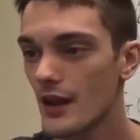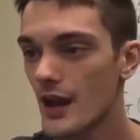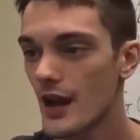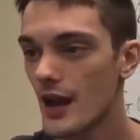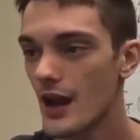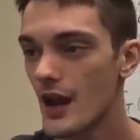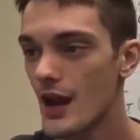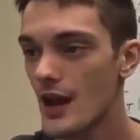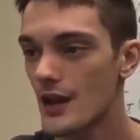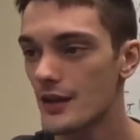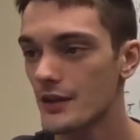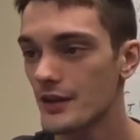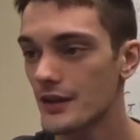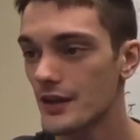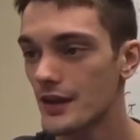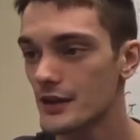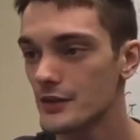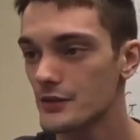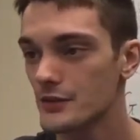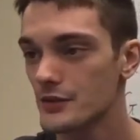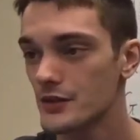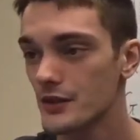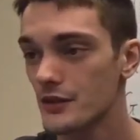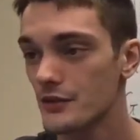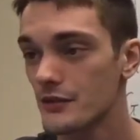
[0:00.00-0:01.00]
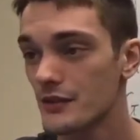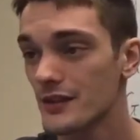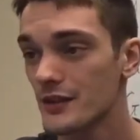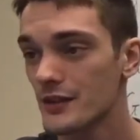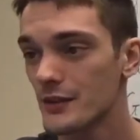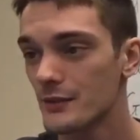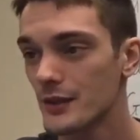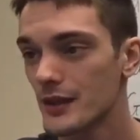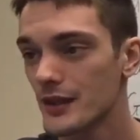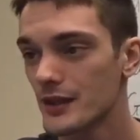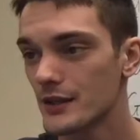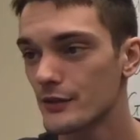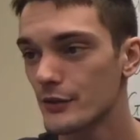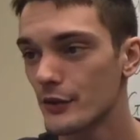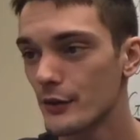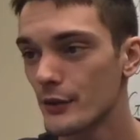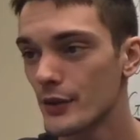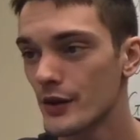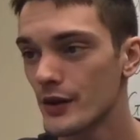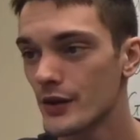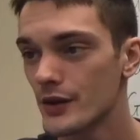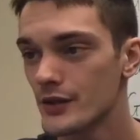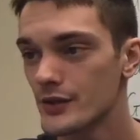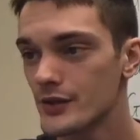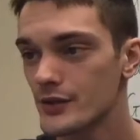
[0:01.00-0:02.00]
And the next ones are fill in the blanks for
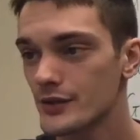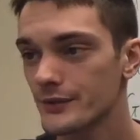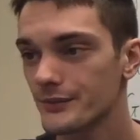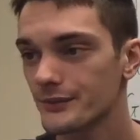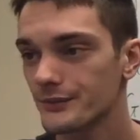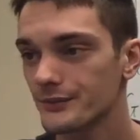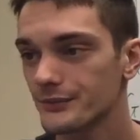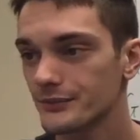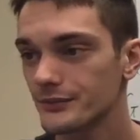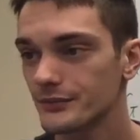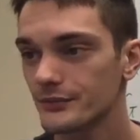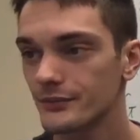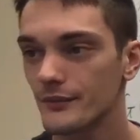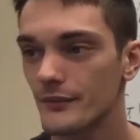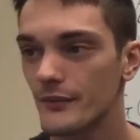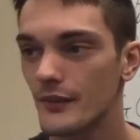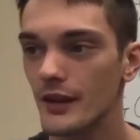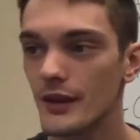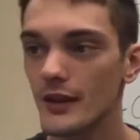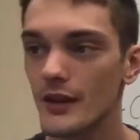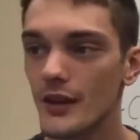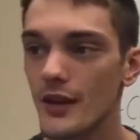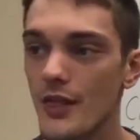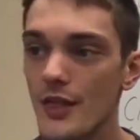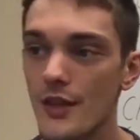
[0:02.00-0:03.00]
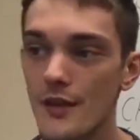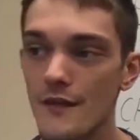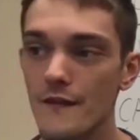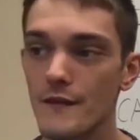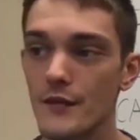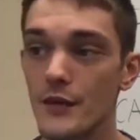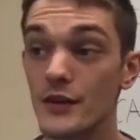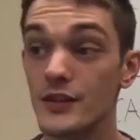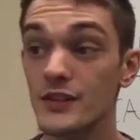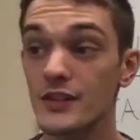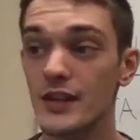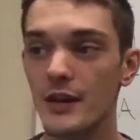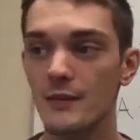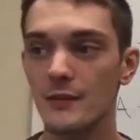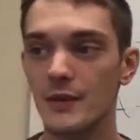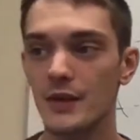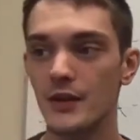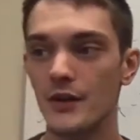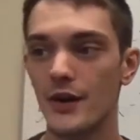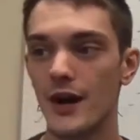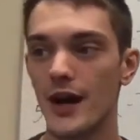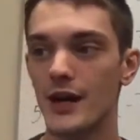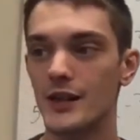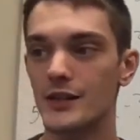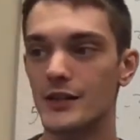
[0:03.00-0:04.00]
words. The first
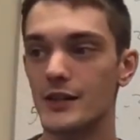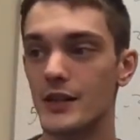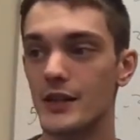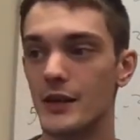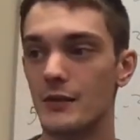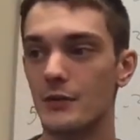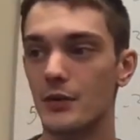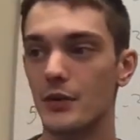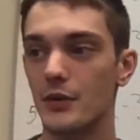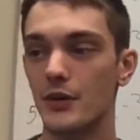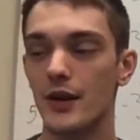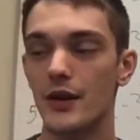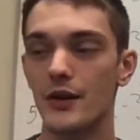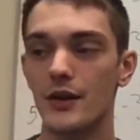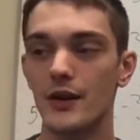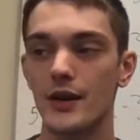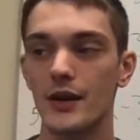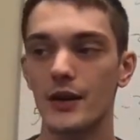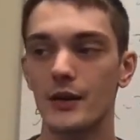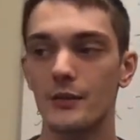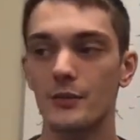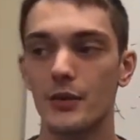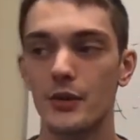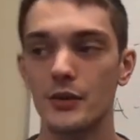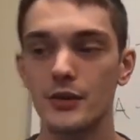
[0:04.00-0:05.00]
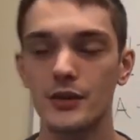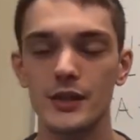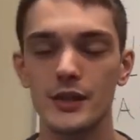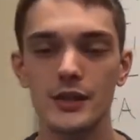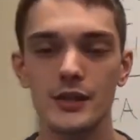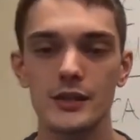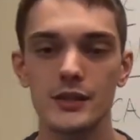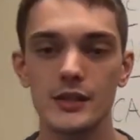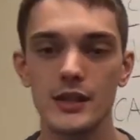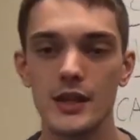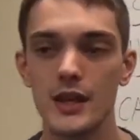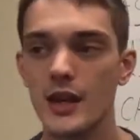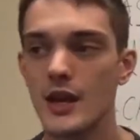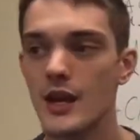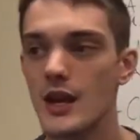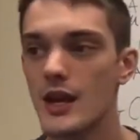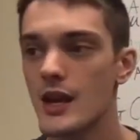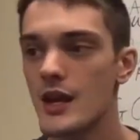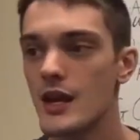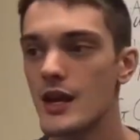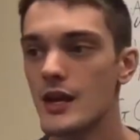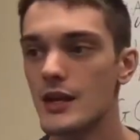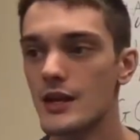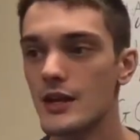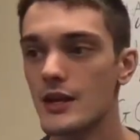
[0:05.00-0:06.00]
amino acid in prokaryotic proteins
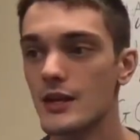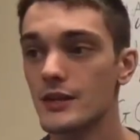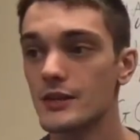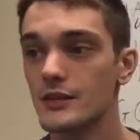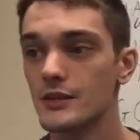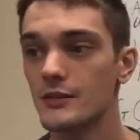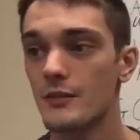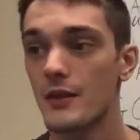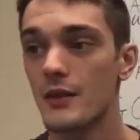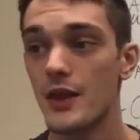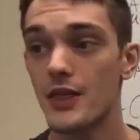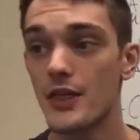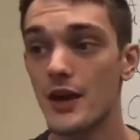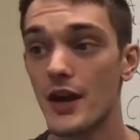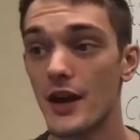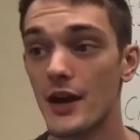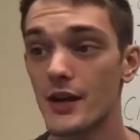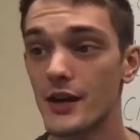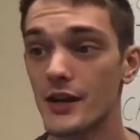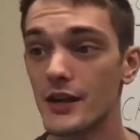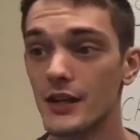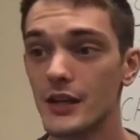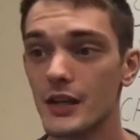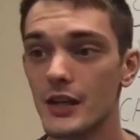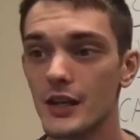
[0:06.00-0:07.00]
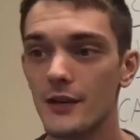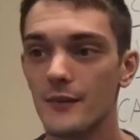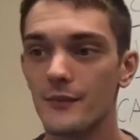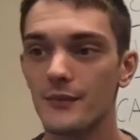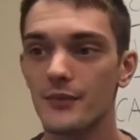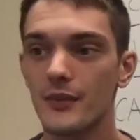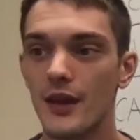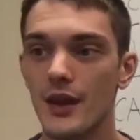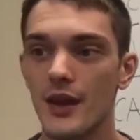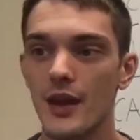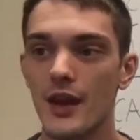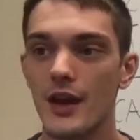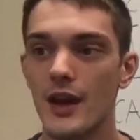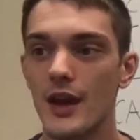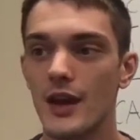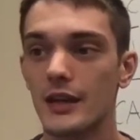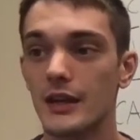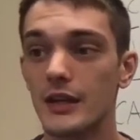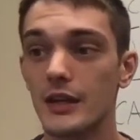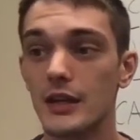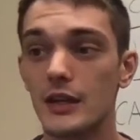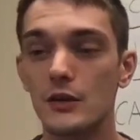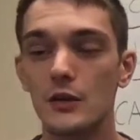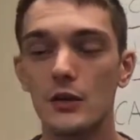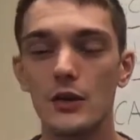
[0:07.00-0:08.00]
is methionine. An
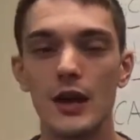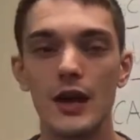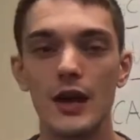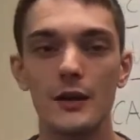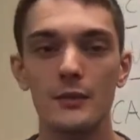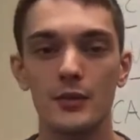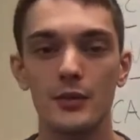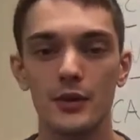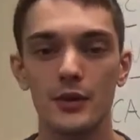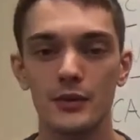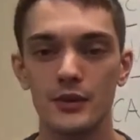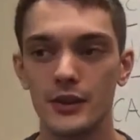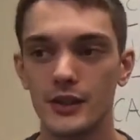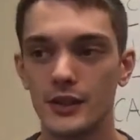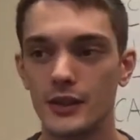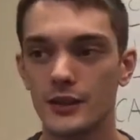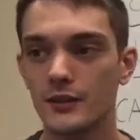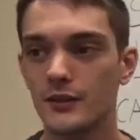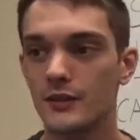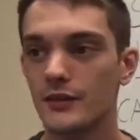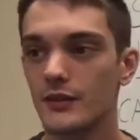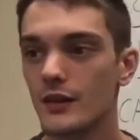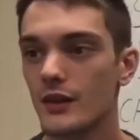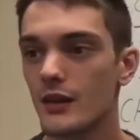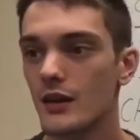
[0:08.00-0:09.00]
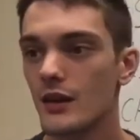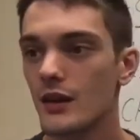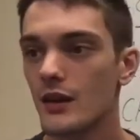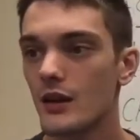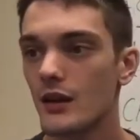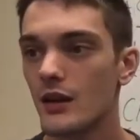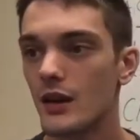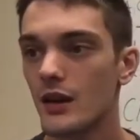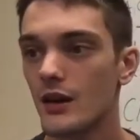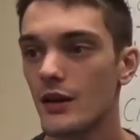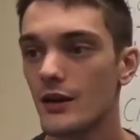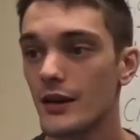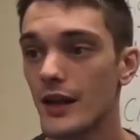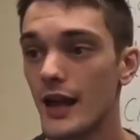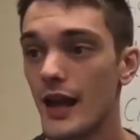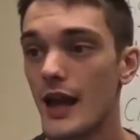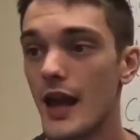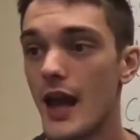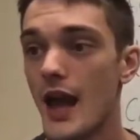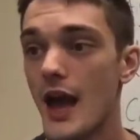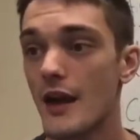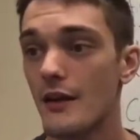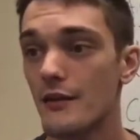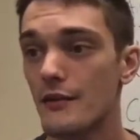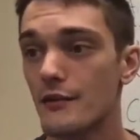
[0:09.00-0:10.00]
E. coli protein called
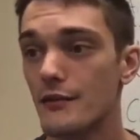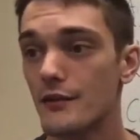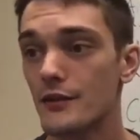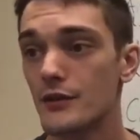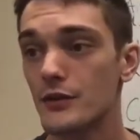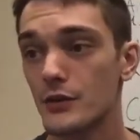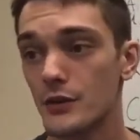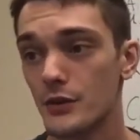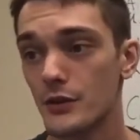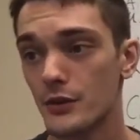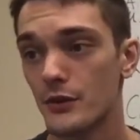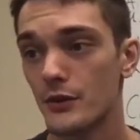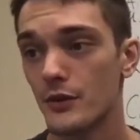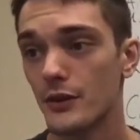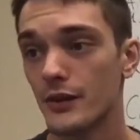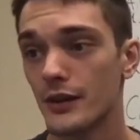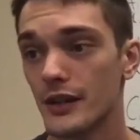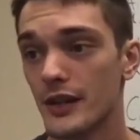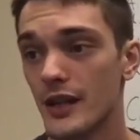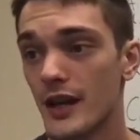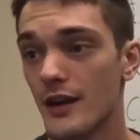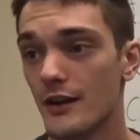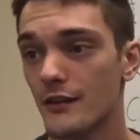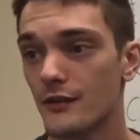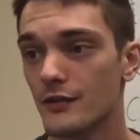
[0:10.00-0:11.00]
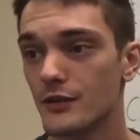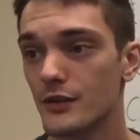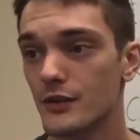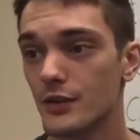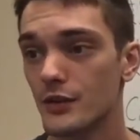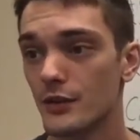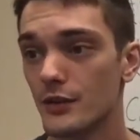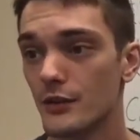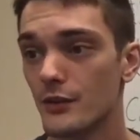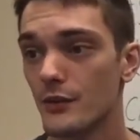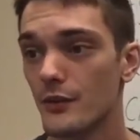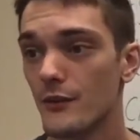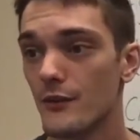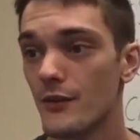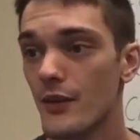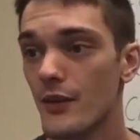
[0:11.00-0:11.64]
F2 or EF2